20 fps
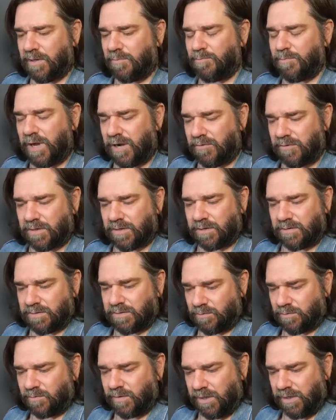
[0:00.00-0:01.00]
American
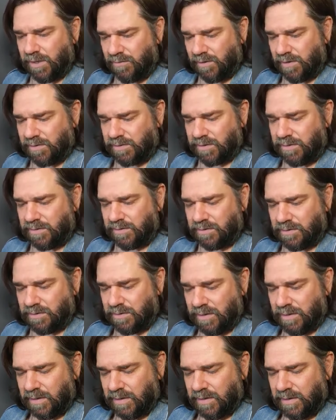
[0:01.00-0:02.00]
sort of heroes in
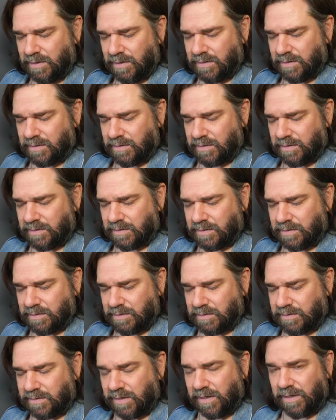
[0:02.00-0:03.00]

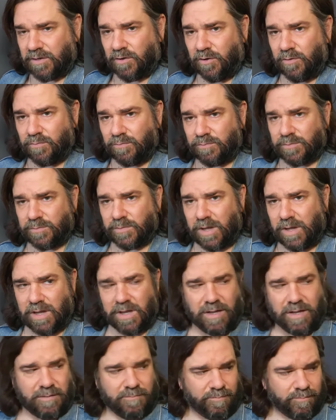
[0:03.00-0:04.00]
sitcom.
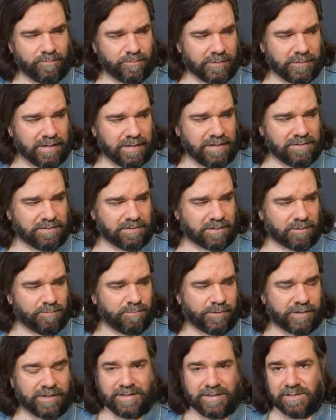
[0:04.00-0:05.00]
Um, he's a
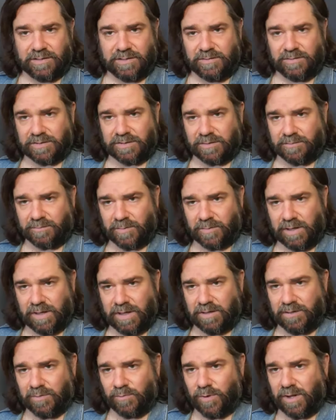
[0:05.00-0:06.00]
complete loser
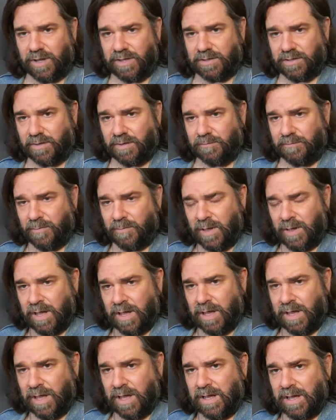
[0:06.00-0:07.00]
in the way that
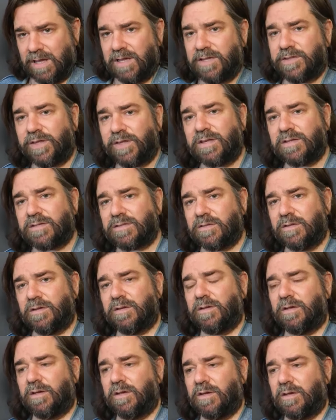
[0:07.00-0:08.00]
he thinks
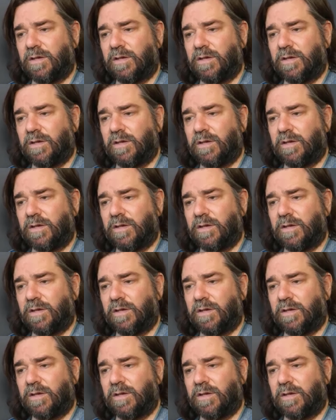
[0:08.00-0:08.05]
that